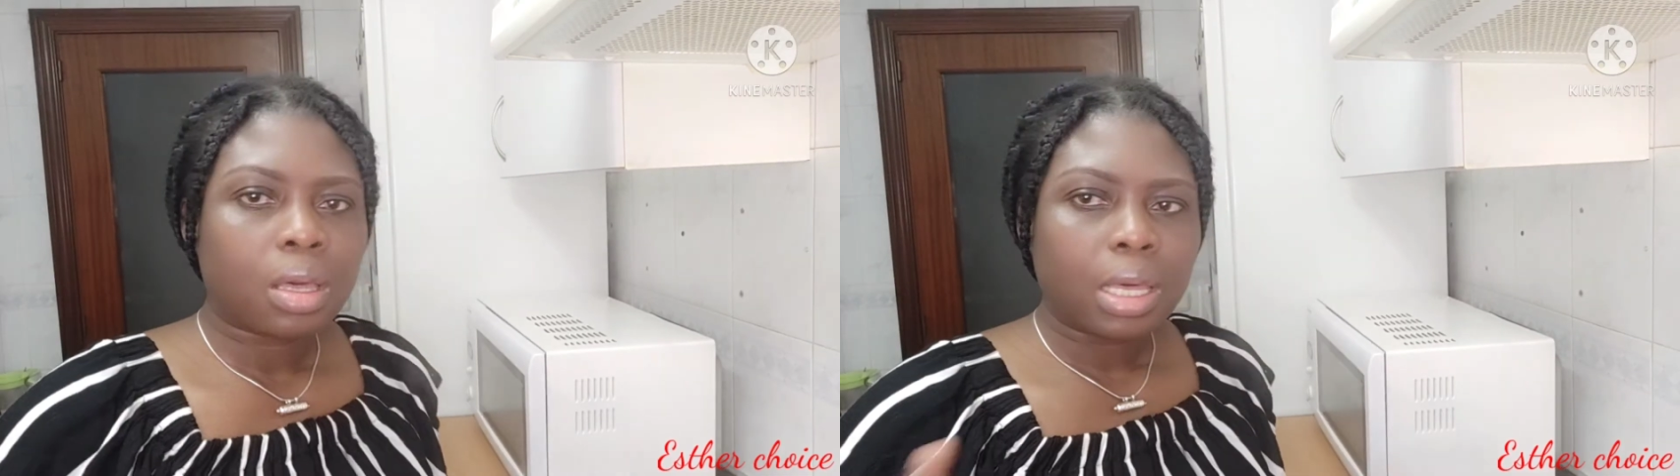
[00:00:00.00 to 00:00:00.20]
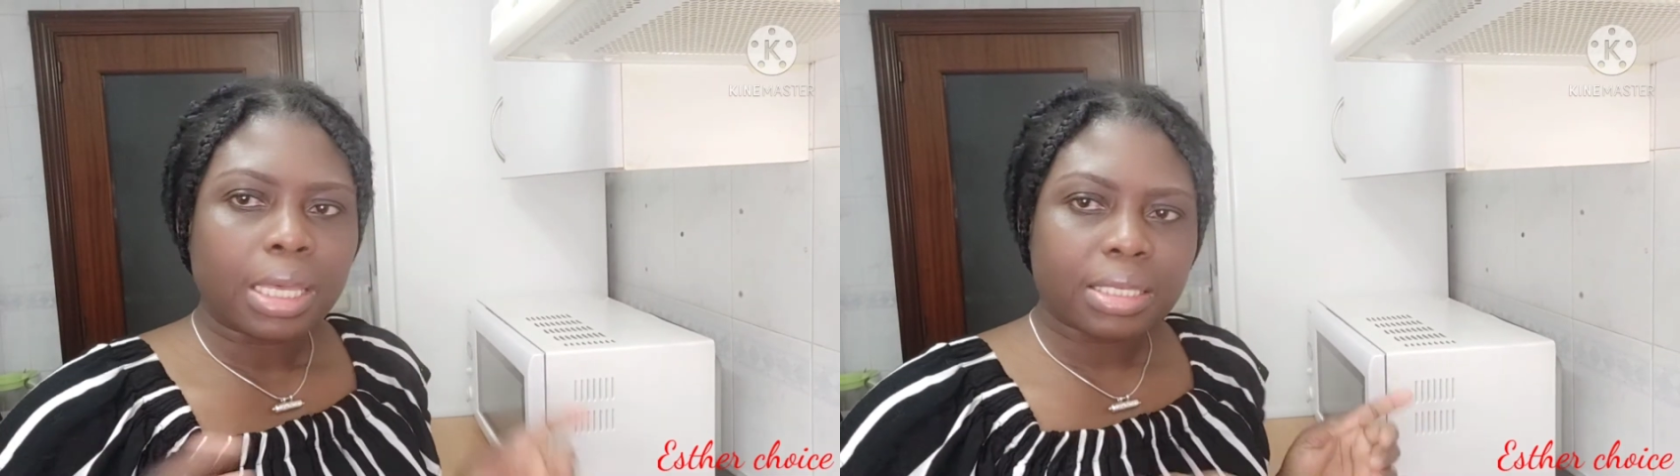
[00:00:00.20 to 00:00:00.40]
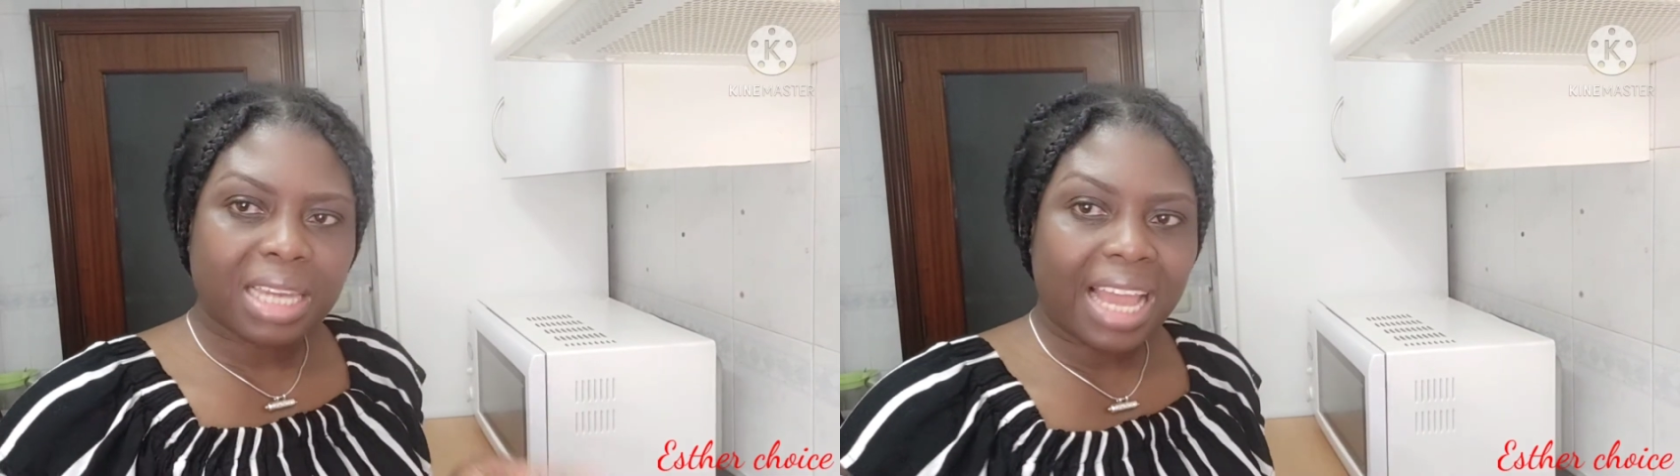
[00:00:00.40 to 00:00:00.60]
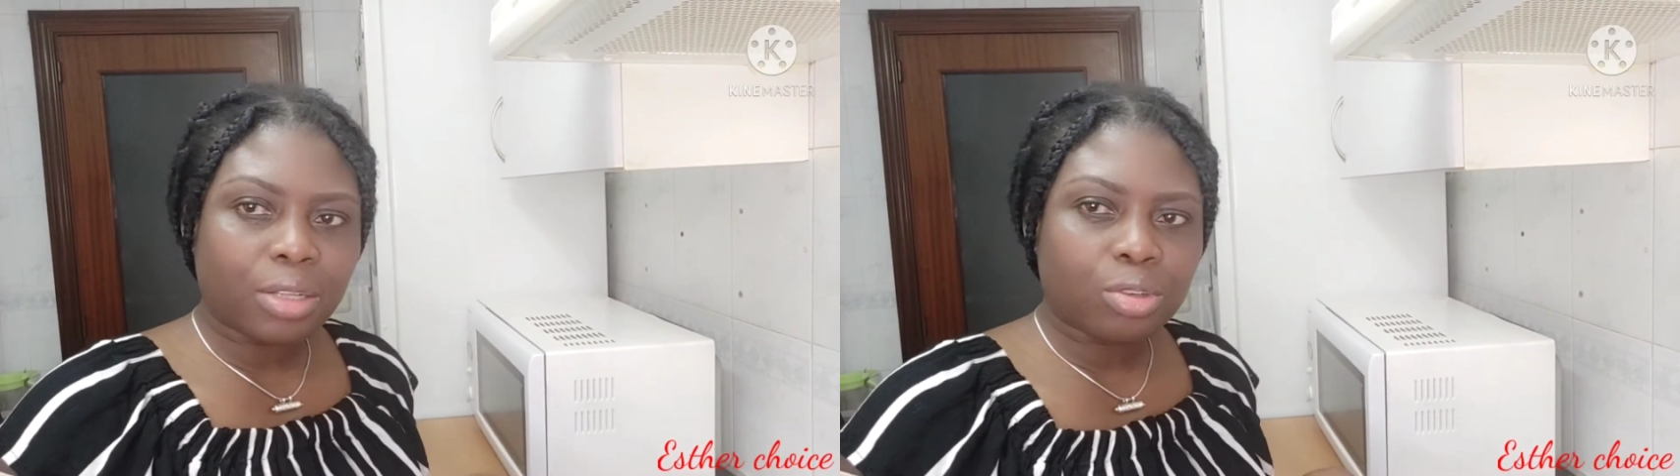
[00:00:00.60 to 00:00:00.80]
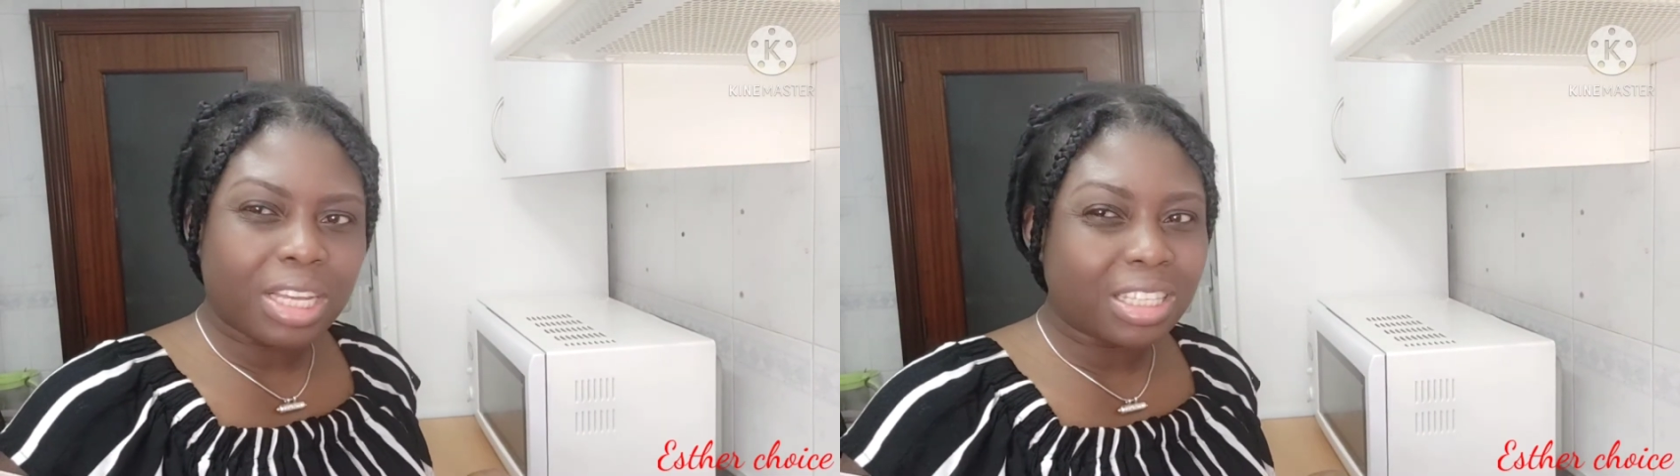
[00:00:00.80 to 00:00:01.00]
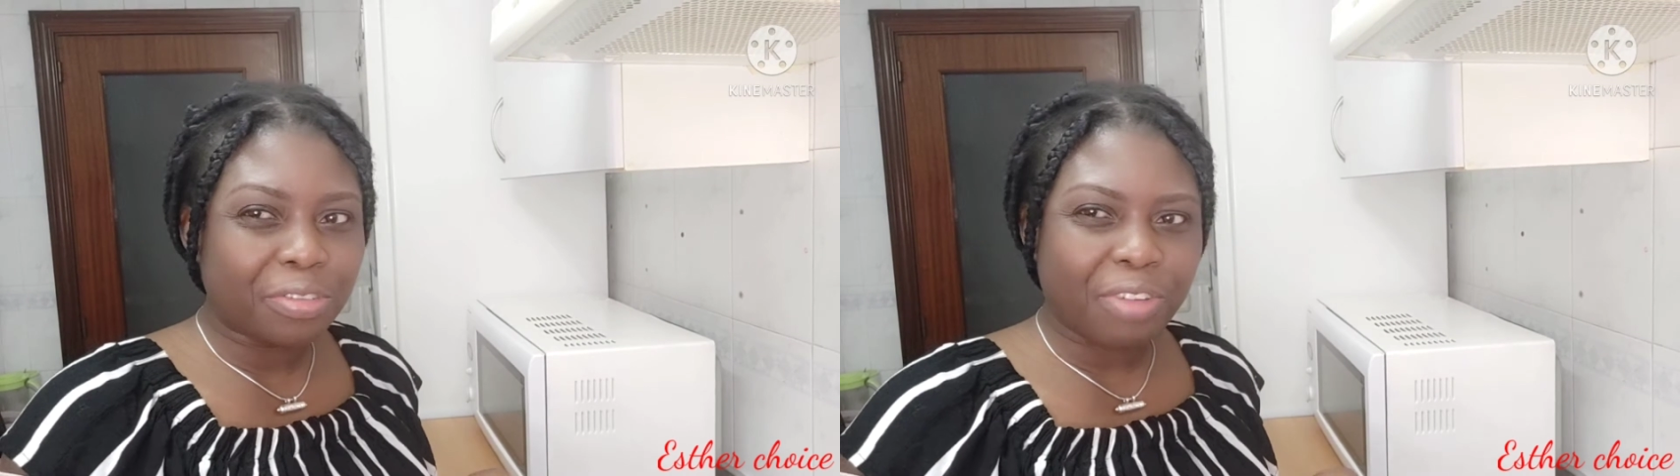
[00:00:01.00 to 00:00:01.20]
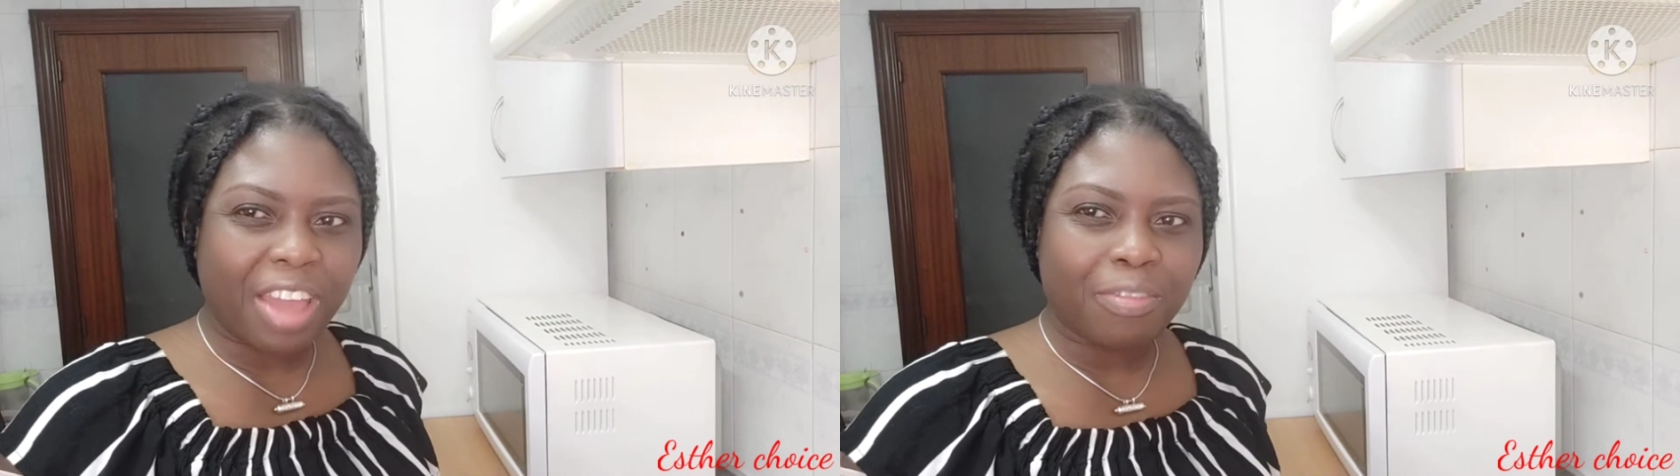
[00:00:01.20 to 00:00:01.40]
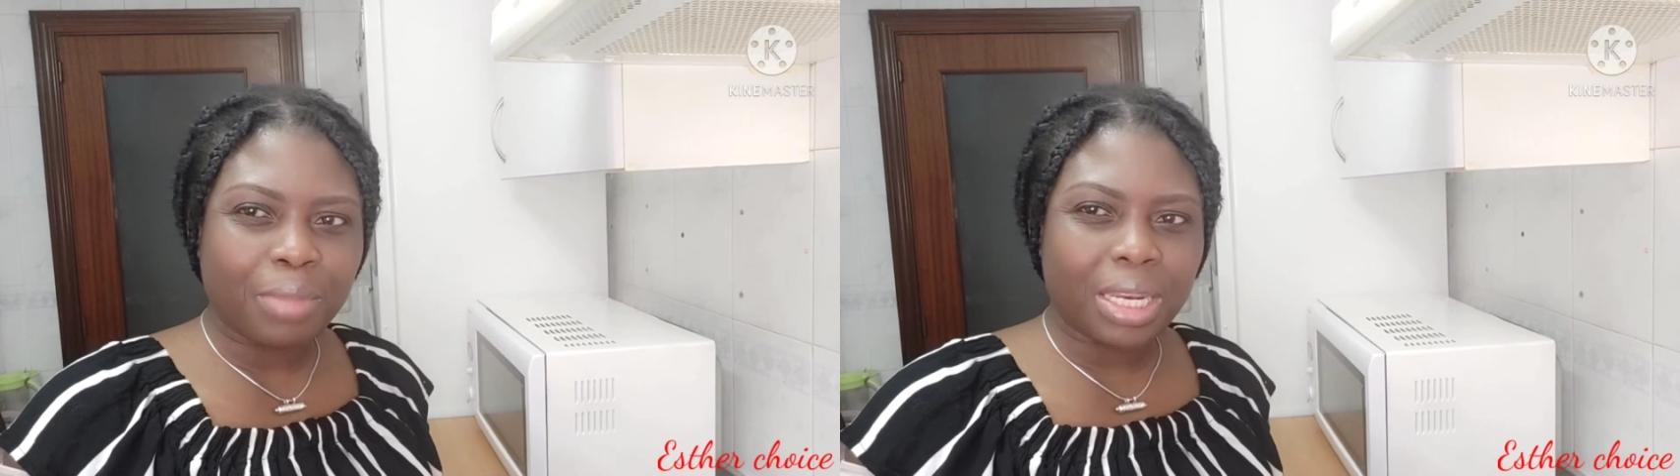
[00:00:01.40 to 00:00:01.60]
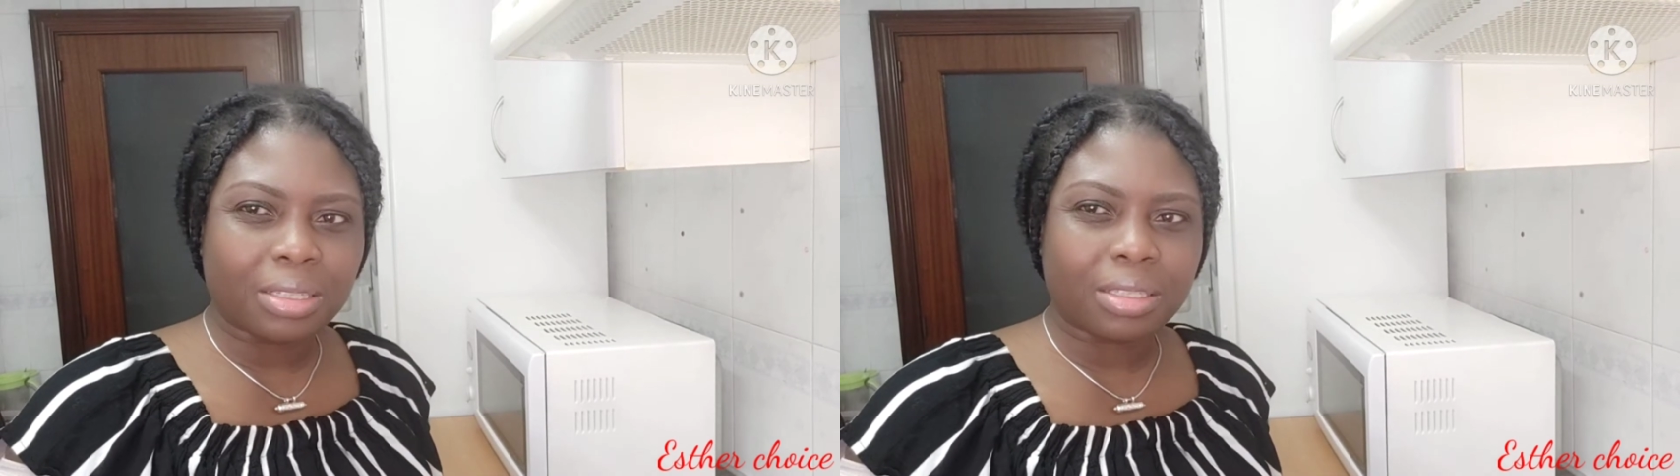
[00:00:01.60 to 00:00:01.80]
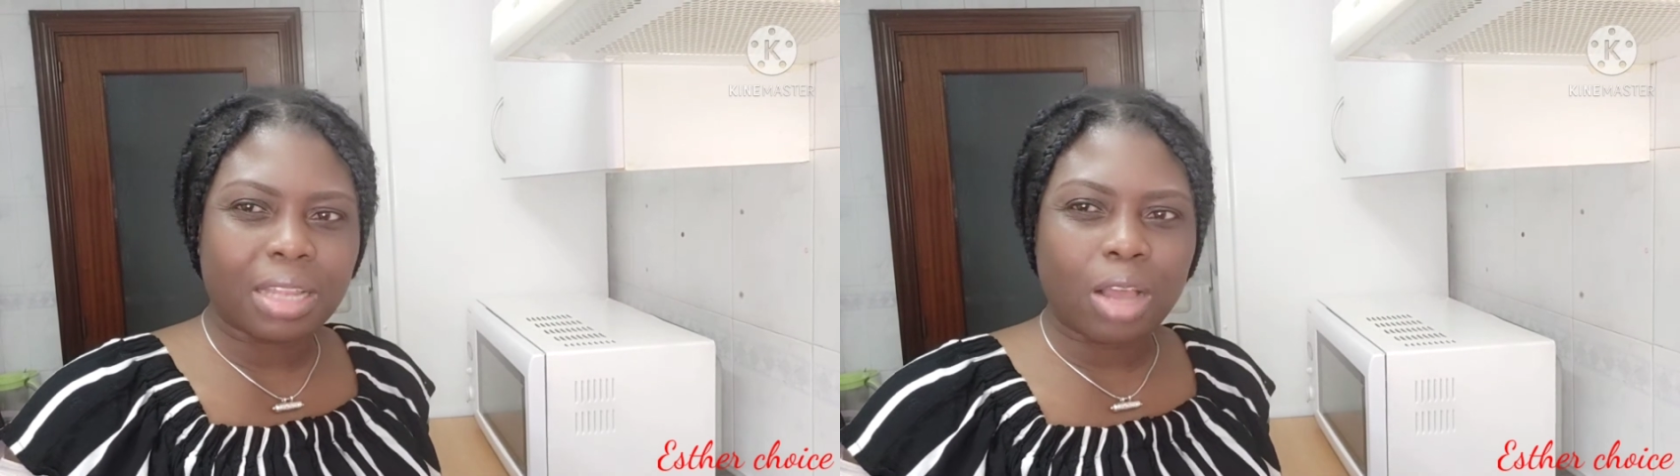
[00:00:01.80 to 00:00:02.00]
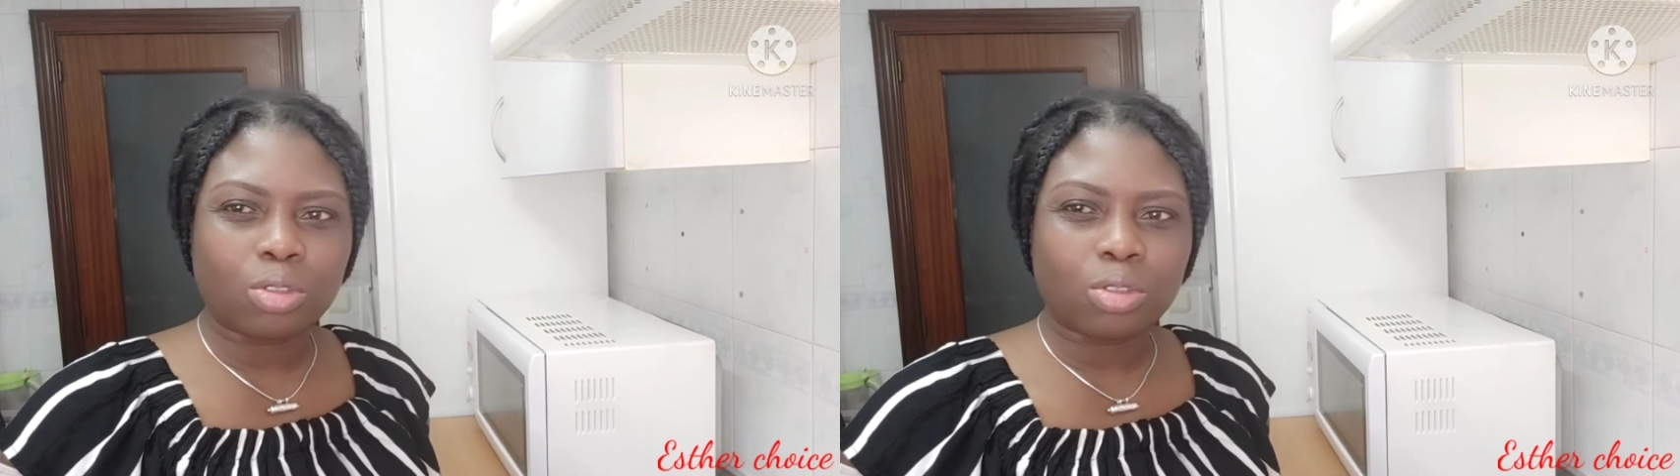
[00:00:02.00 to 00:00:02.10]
It's like 25 minutes now,